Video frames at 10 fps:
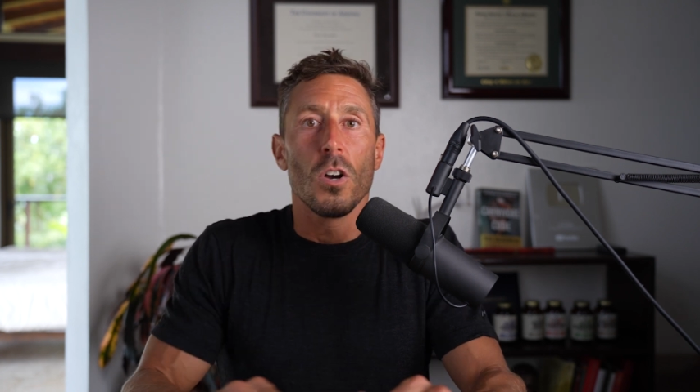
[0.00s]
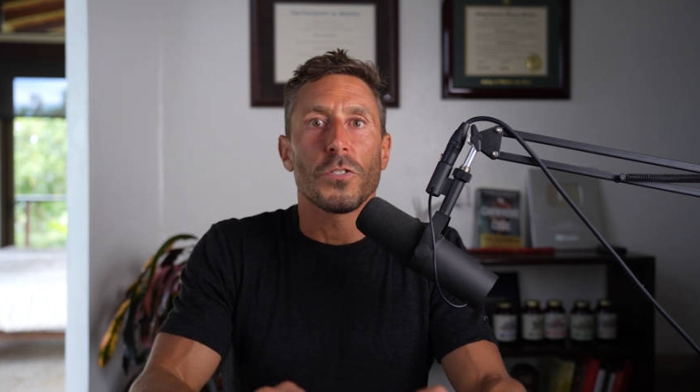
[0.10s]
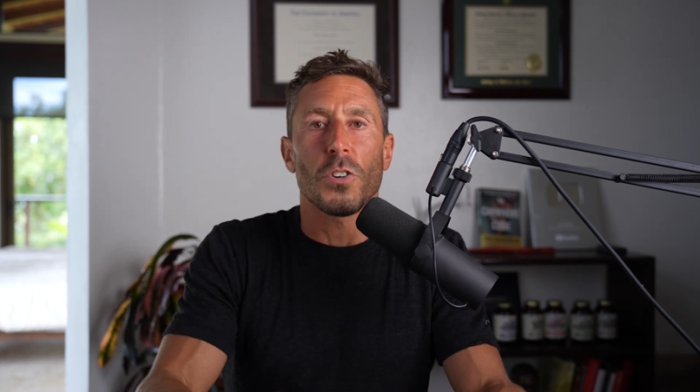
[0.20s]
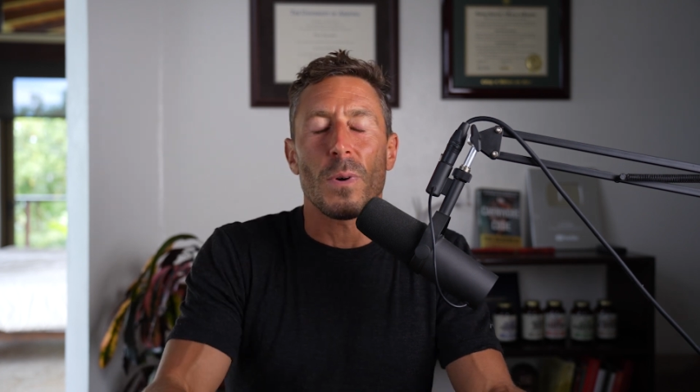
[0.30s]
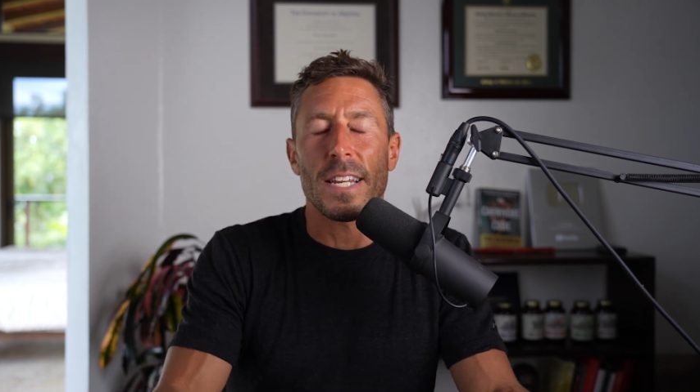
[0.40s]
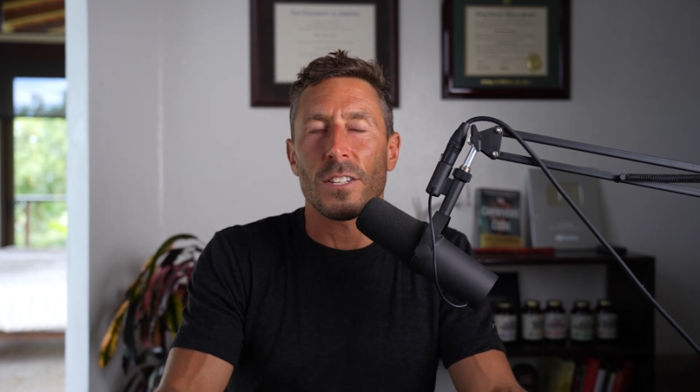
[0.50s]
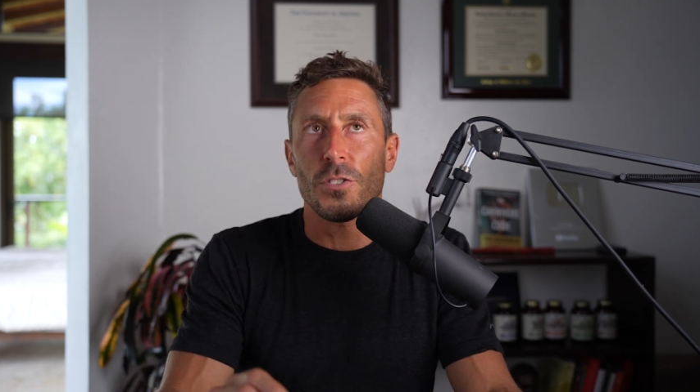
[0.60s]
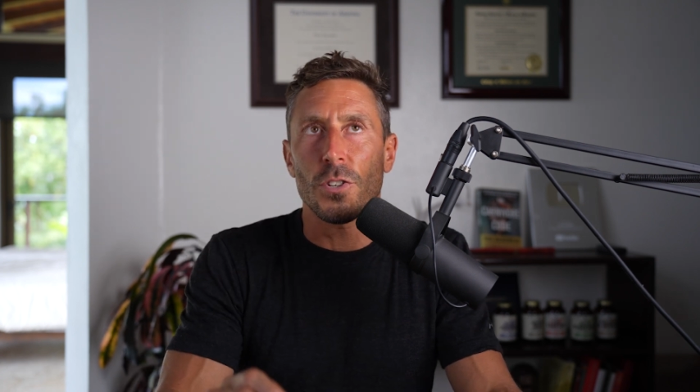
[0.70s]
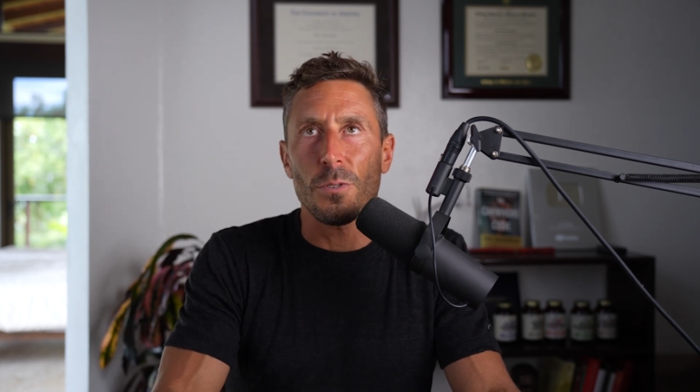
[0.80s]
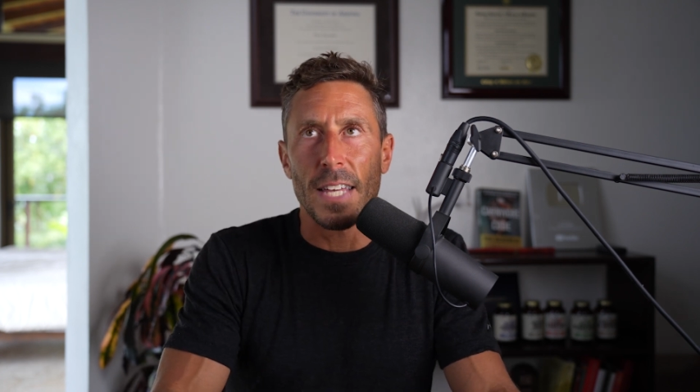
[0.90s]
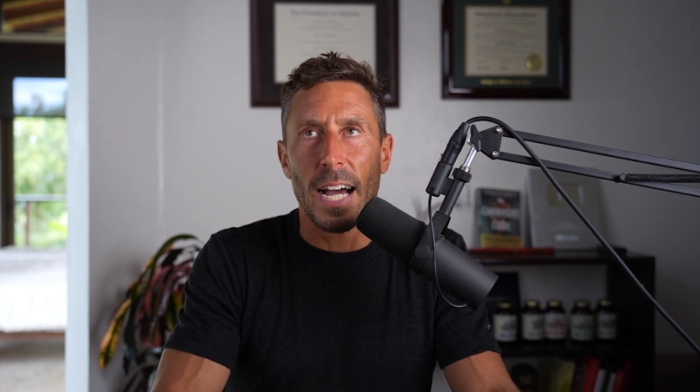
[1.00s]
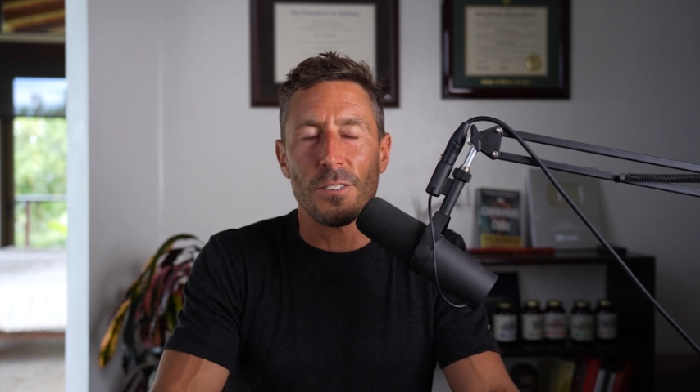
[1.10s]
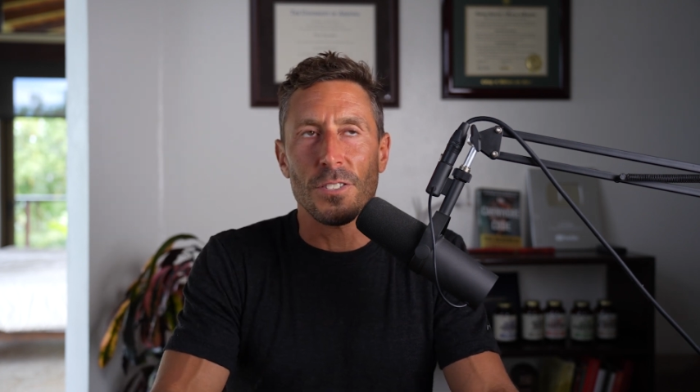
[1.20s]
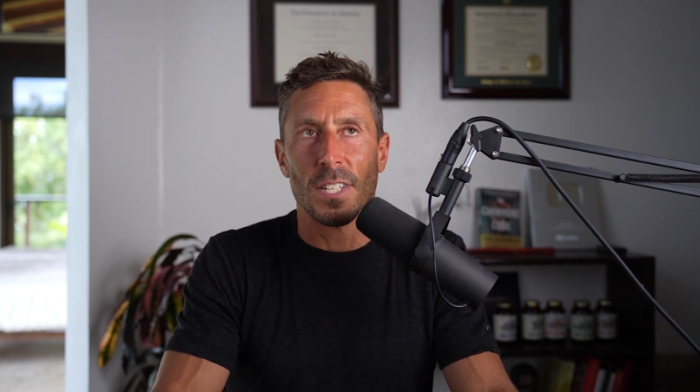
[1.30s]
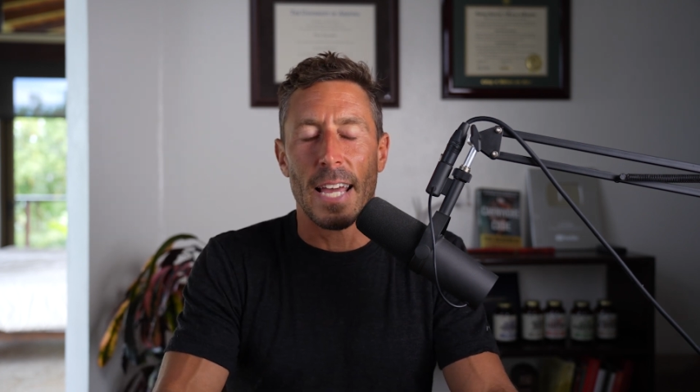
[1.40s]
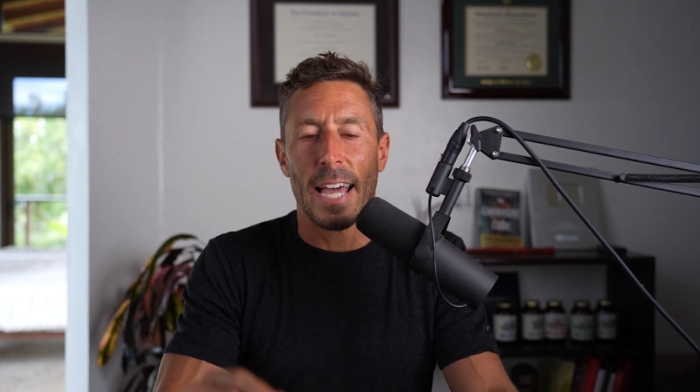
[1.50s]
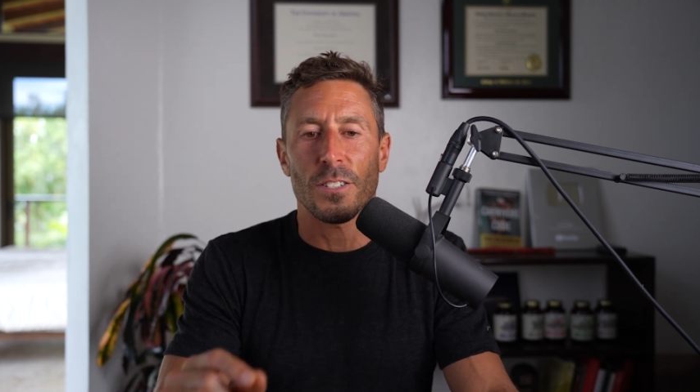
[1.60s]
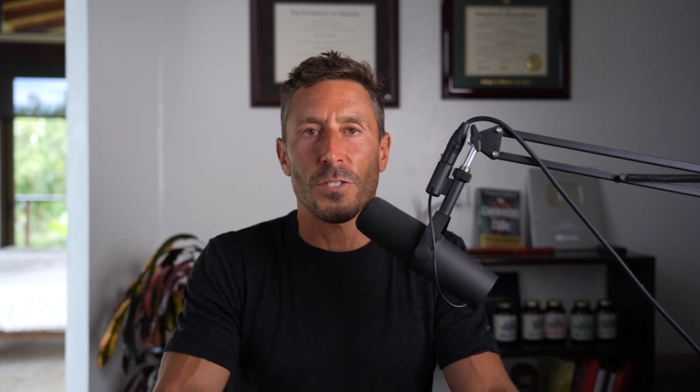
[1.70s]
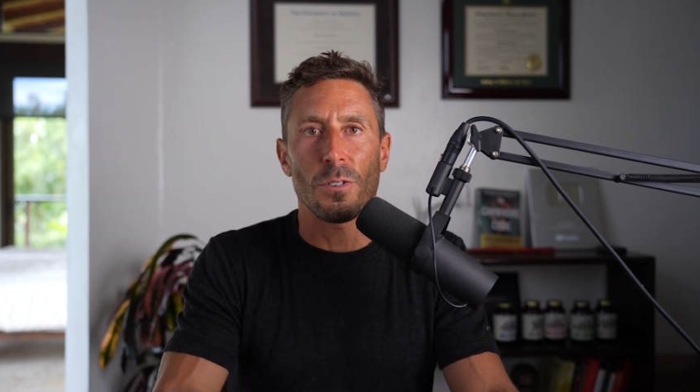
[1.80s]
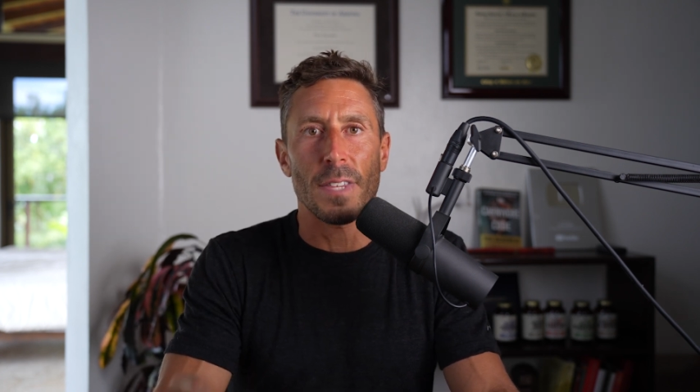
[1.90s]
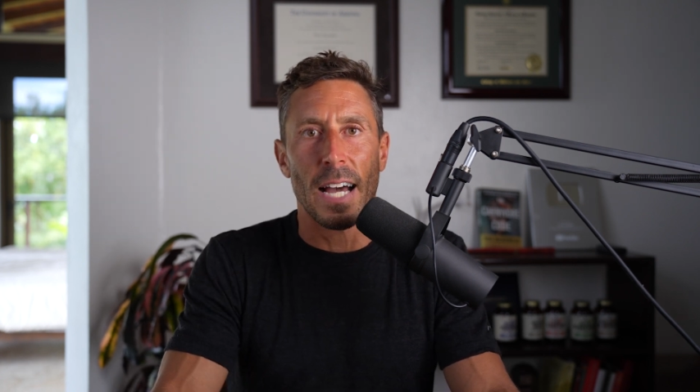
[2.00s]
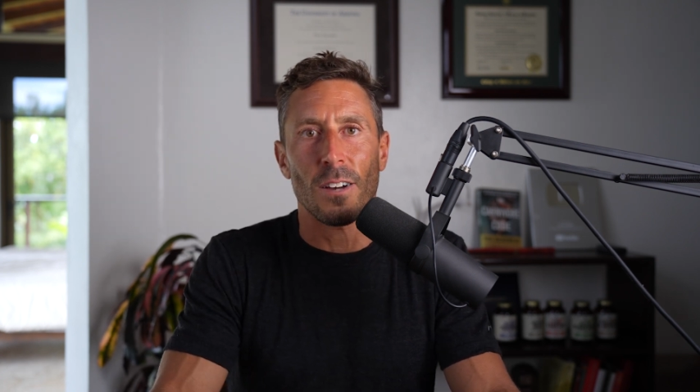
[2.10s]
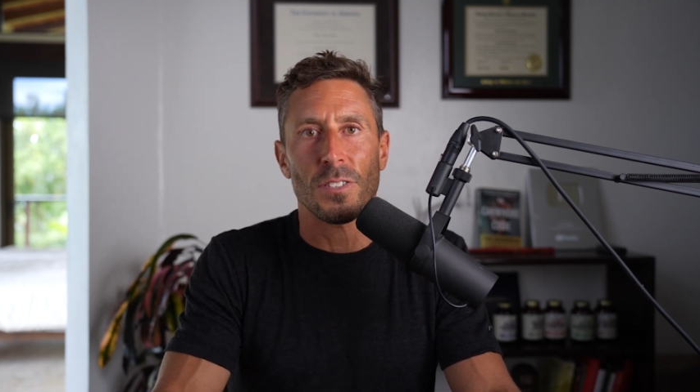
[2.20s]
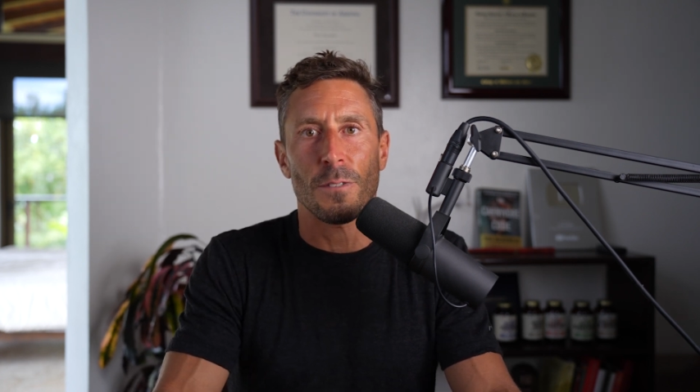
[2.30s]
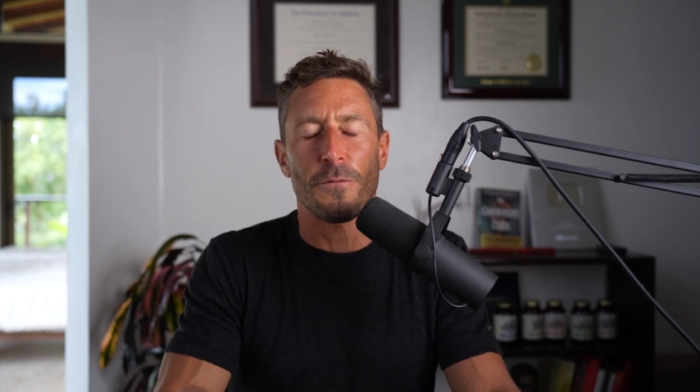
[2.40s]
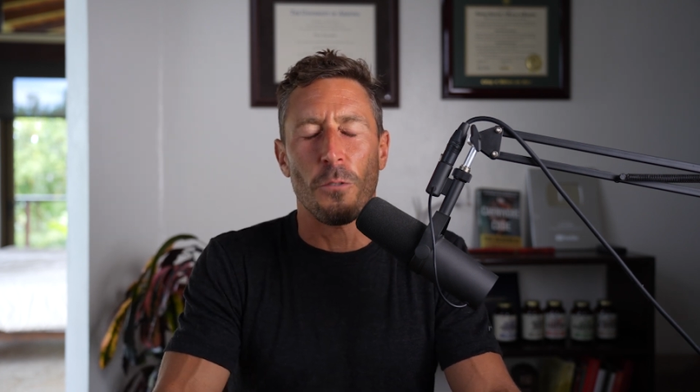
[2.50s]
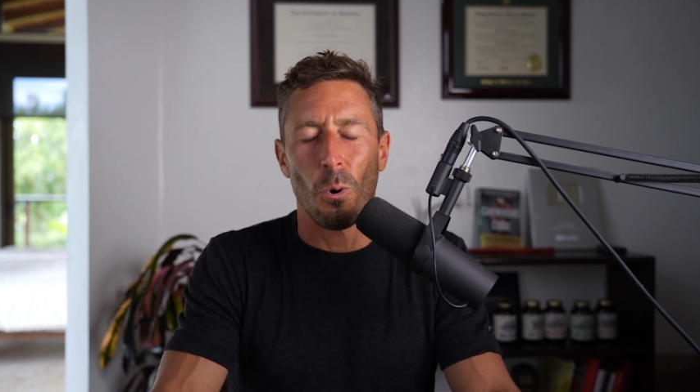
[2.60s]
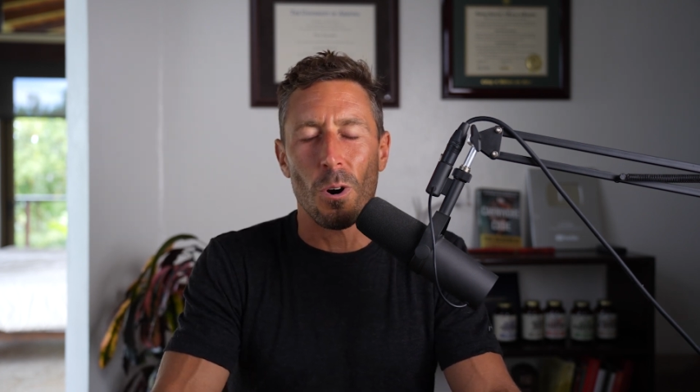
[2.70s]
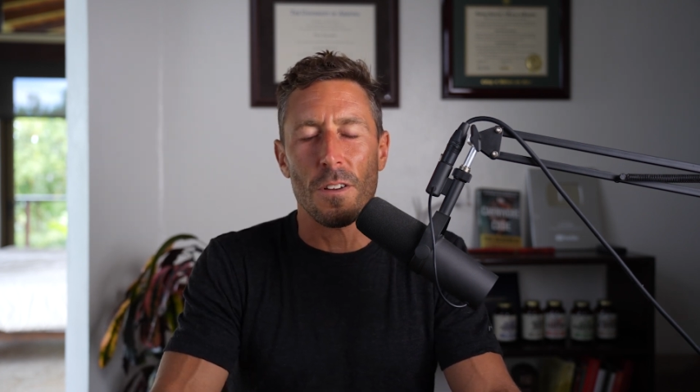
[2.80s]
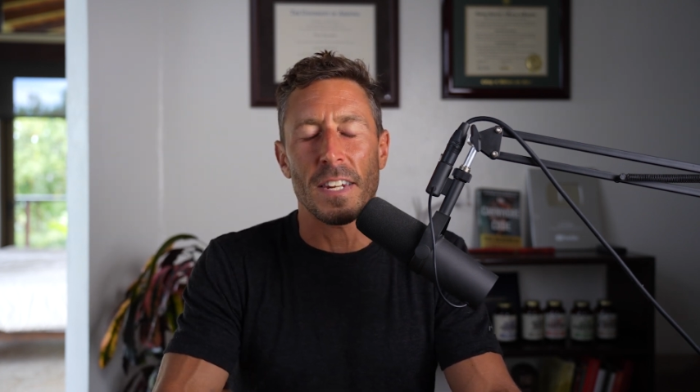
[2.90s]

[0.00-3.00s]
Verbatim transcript: So in 2000 and 2004,